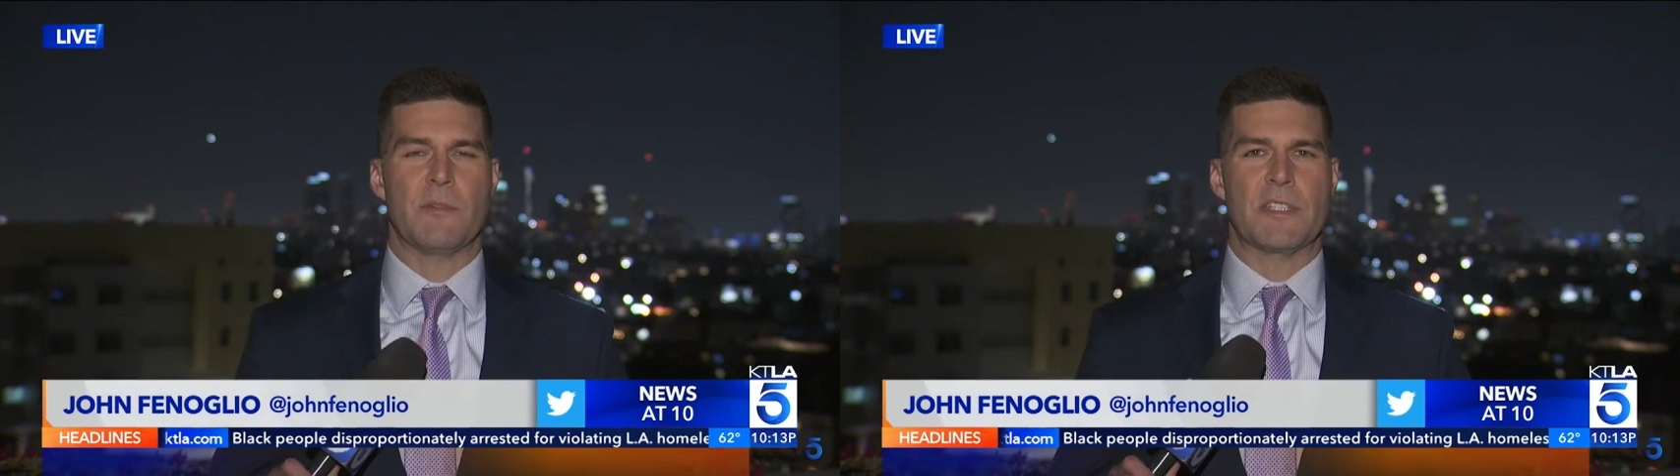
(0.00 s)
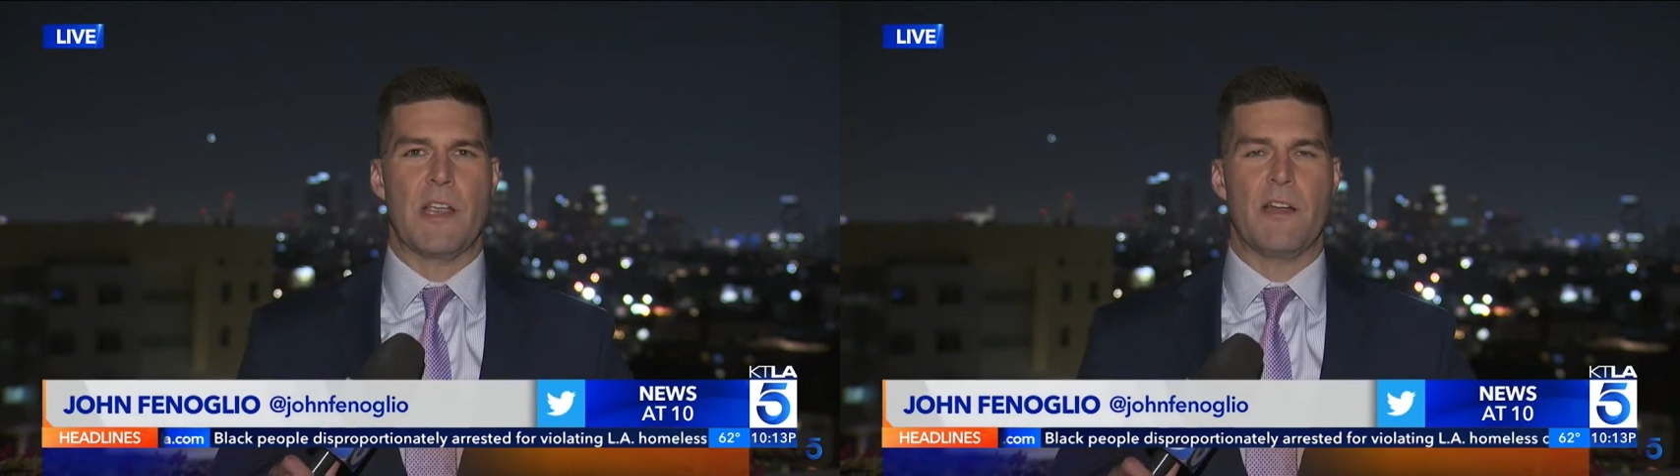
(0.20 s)

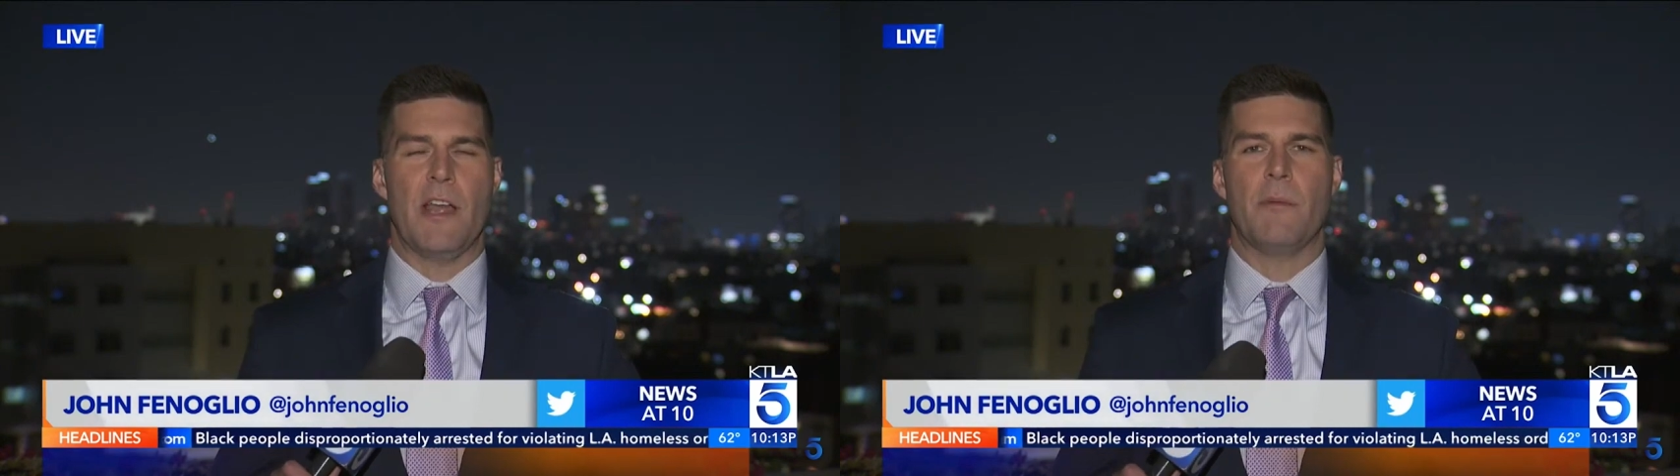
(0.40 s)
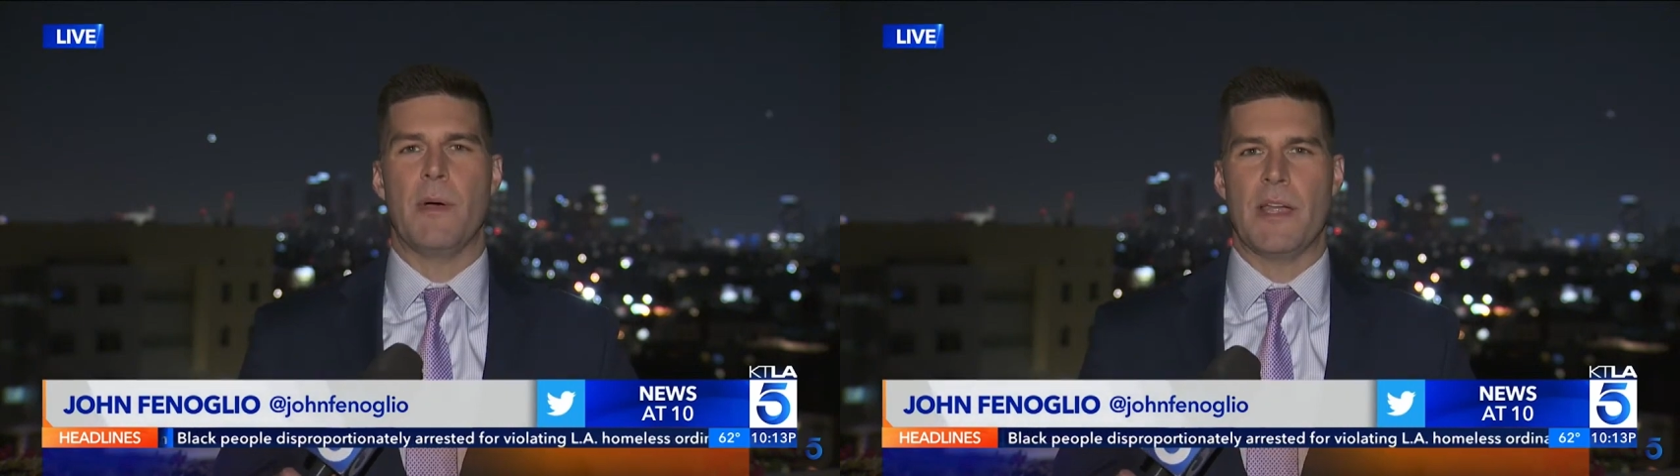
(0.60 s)
was carried
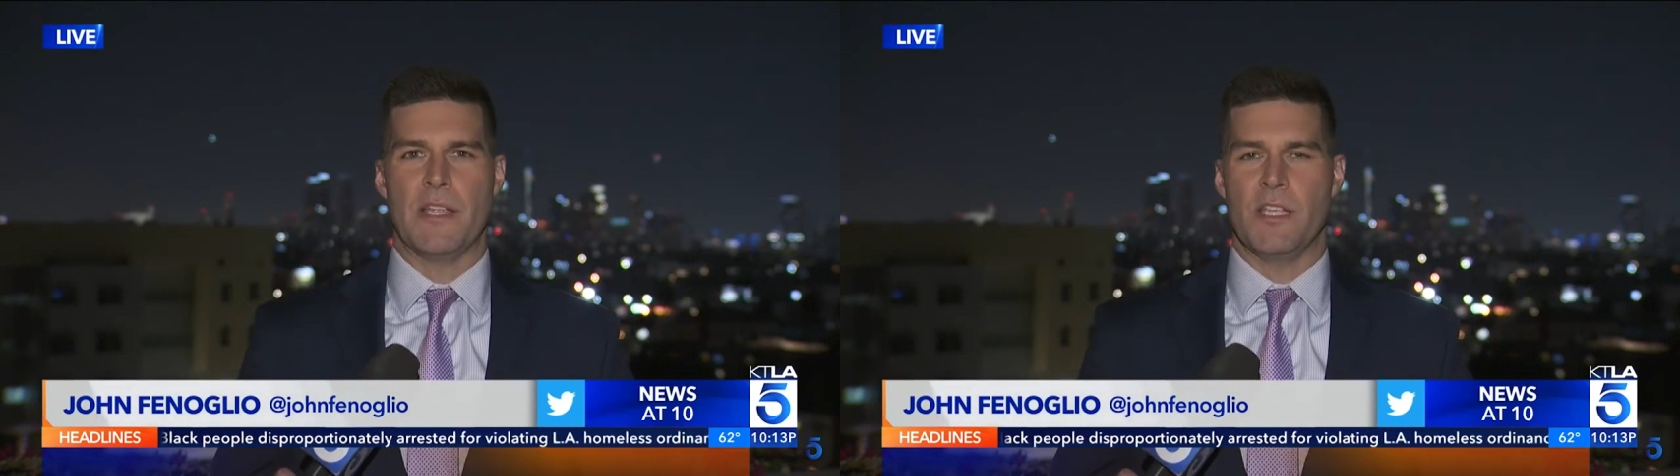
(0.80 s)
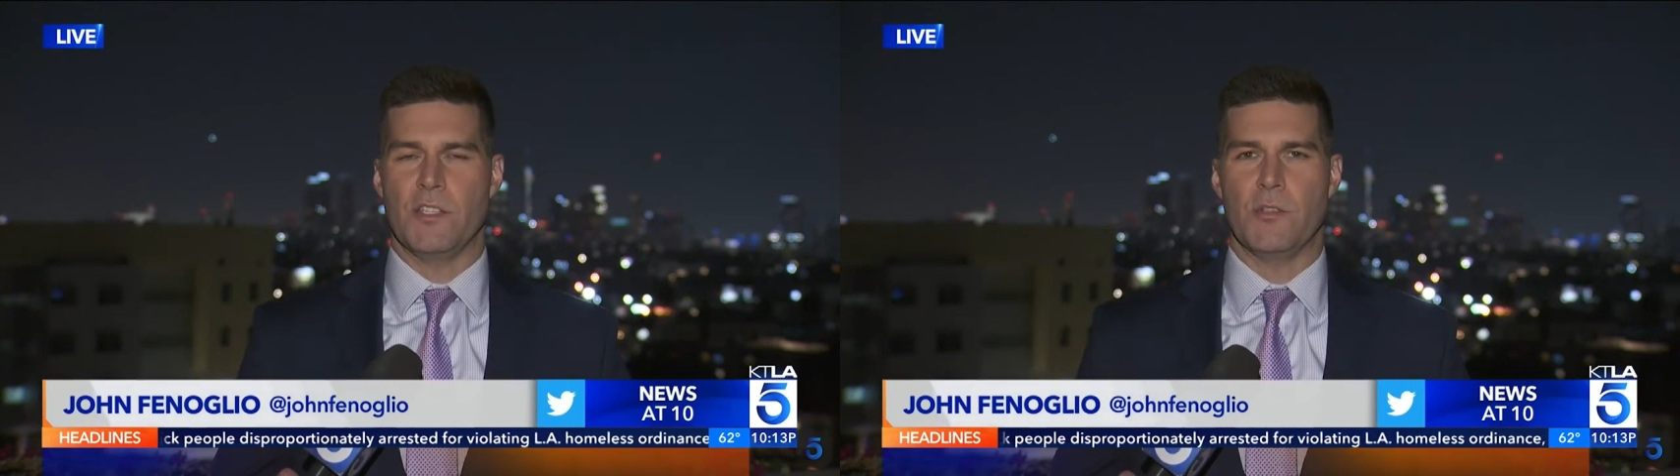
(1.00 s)
out by
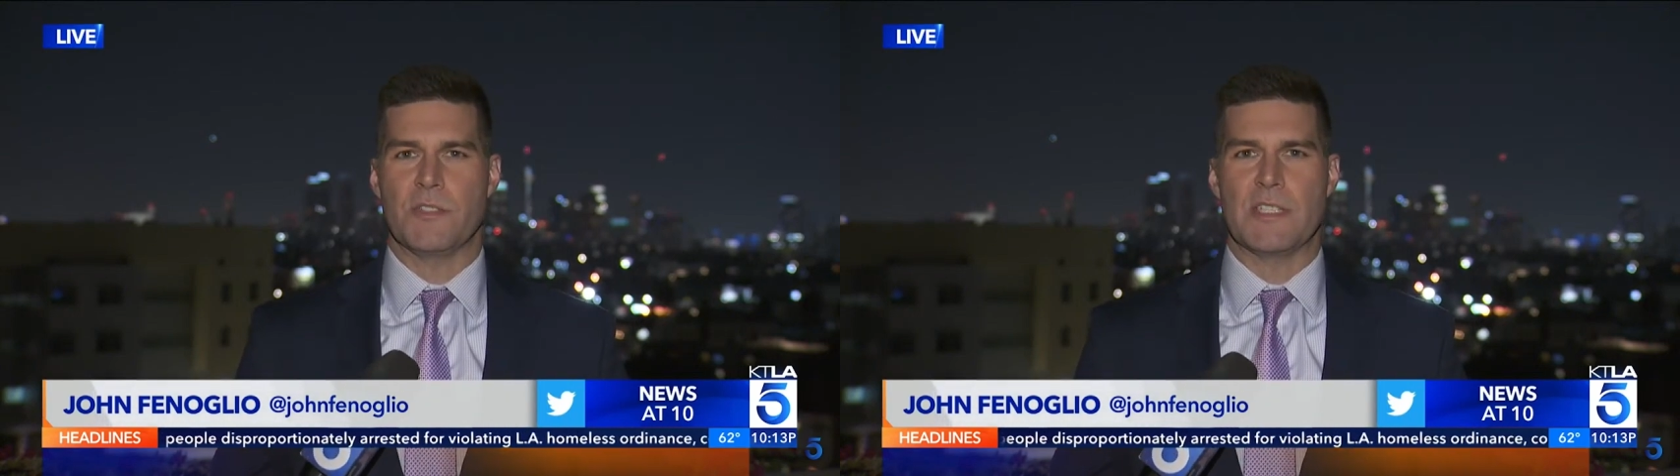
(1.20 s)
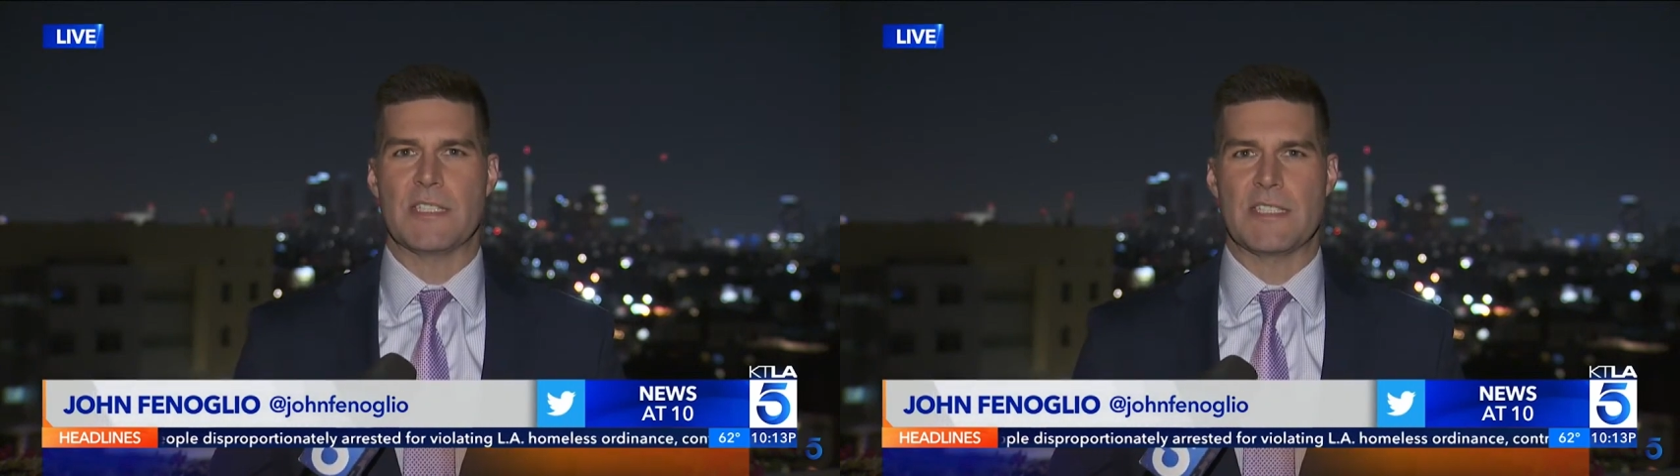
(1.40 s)

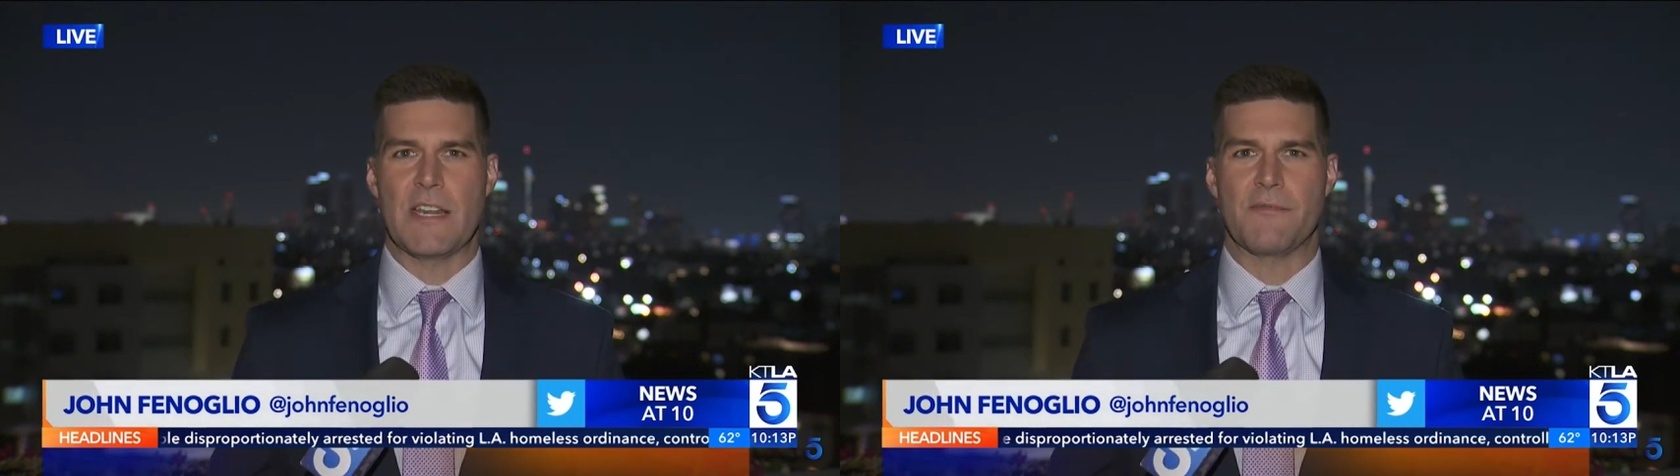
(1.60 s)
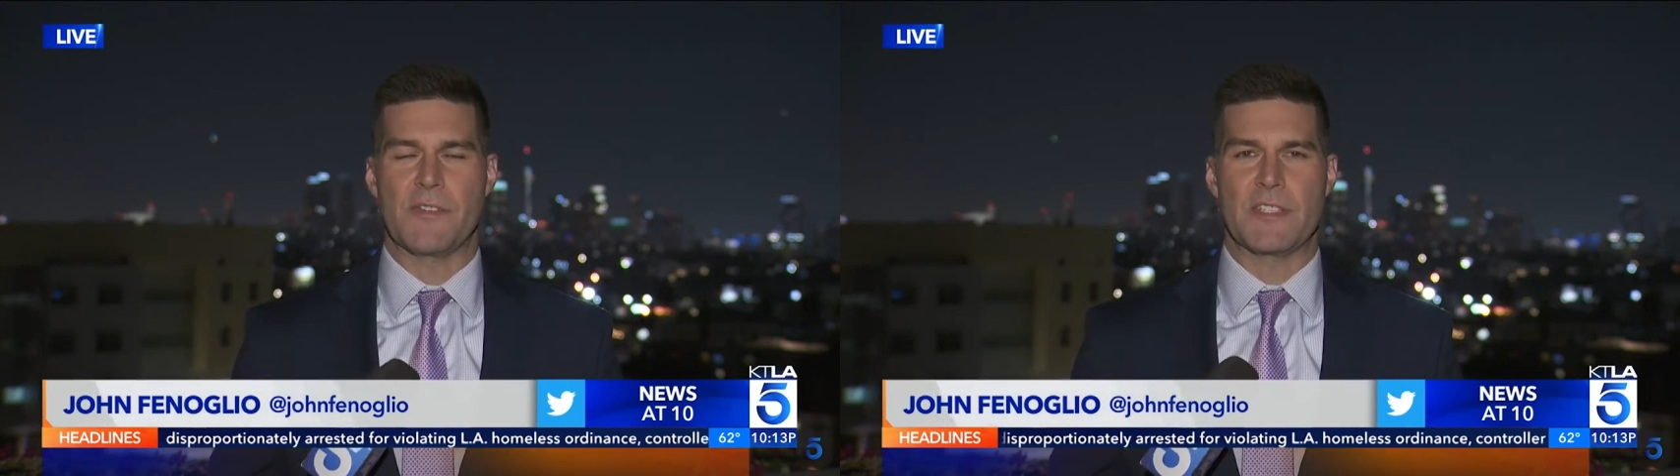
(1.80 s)
UC
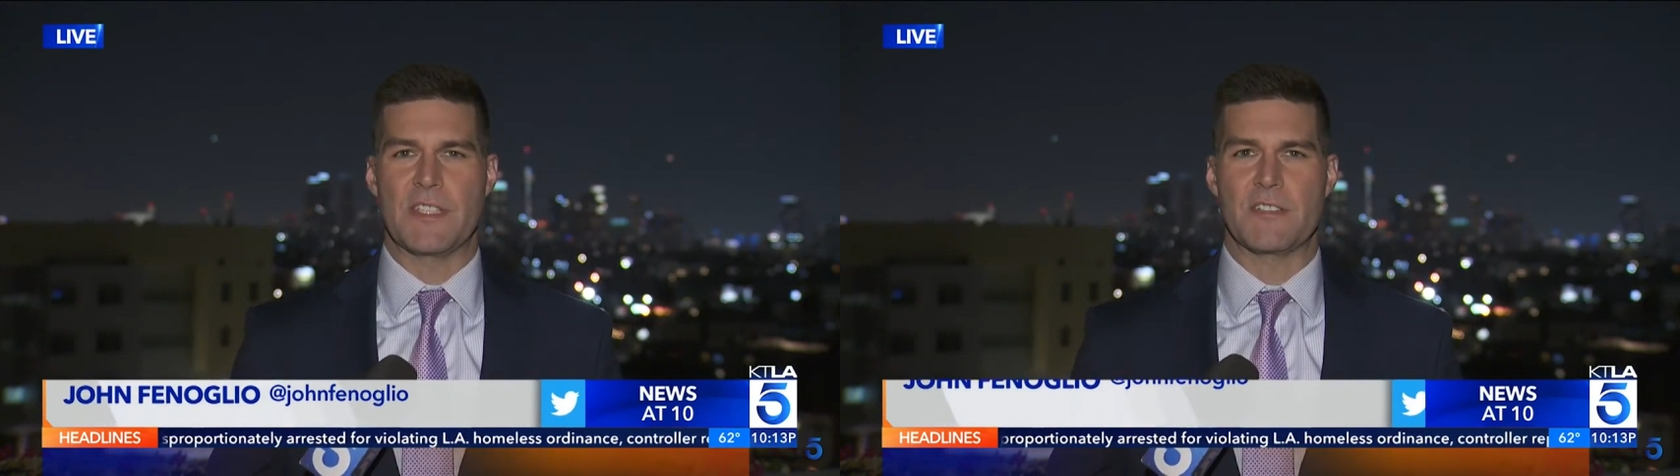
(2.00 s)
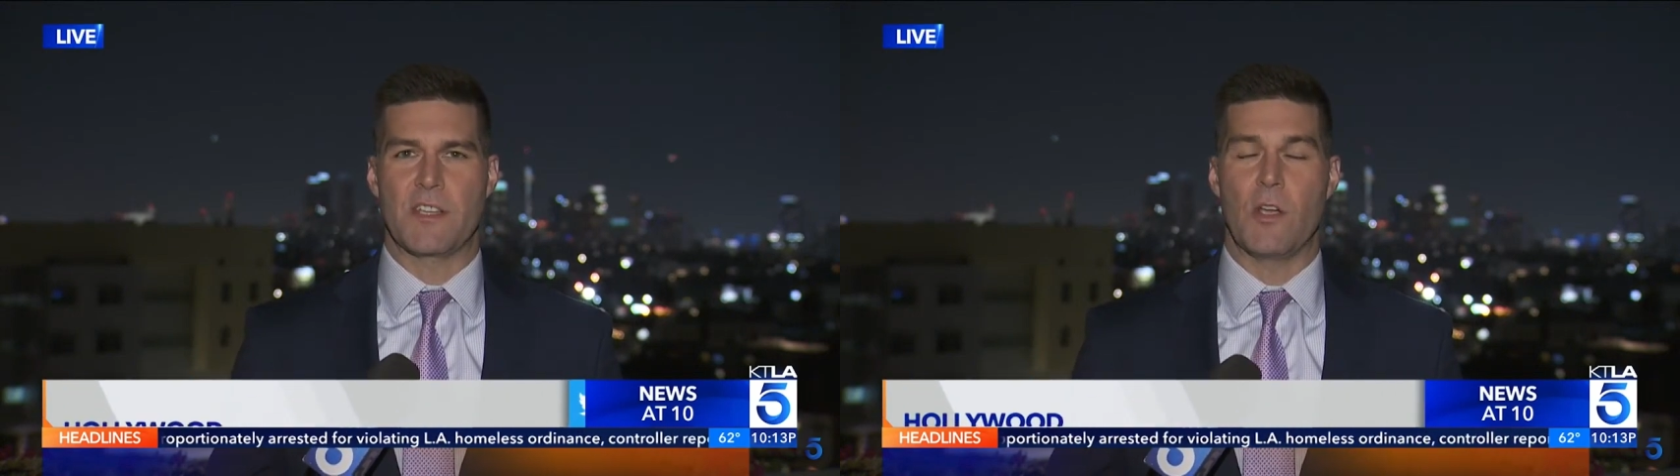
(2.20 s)
San
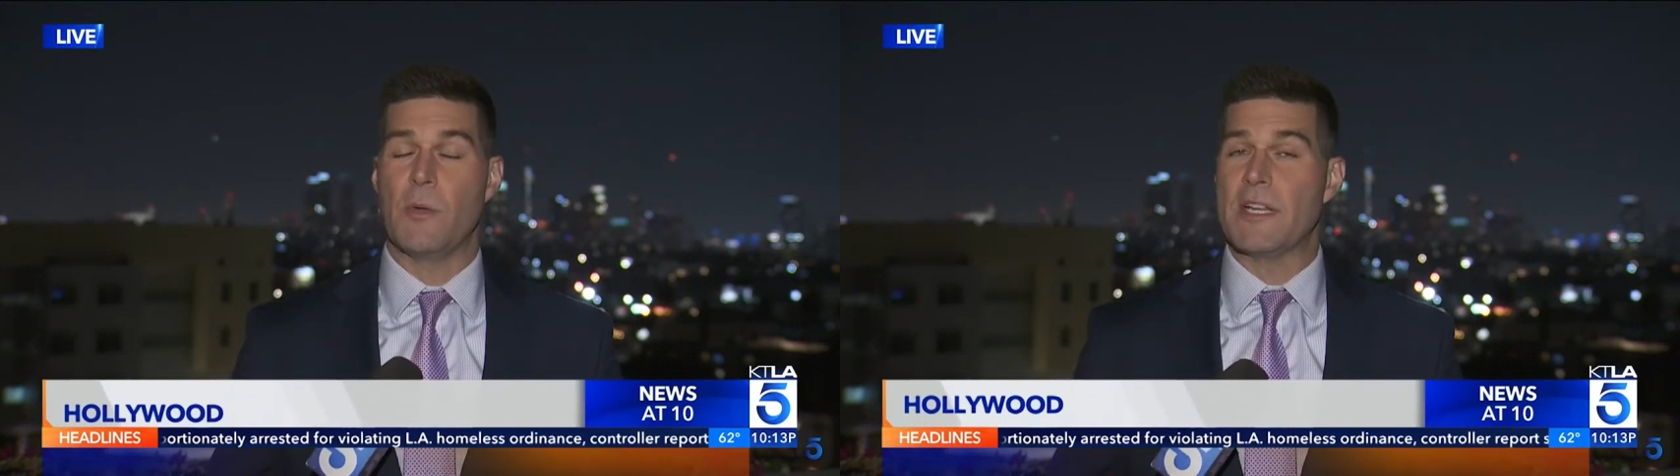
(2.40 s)
Francisco,